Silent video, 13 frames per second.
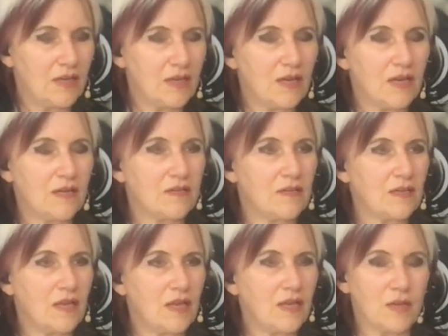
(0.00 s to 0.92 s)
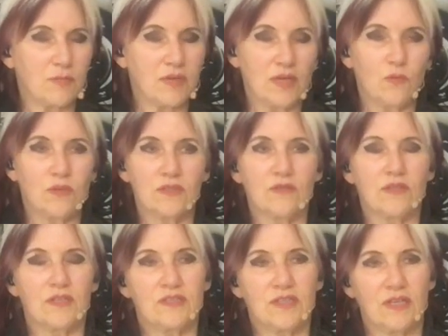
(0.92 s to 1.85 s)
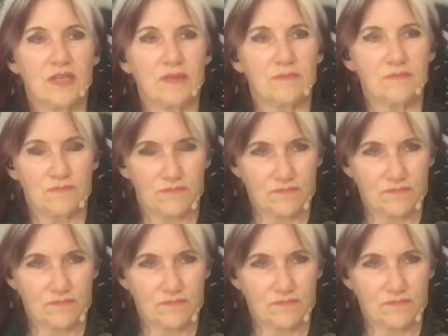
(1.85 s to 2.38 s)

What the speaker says: and I play it one note at a time,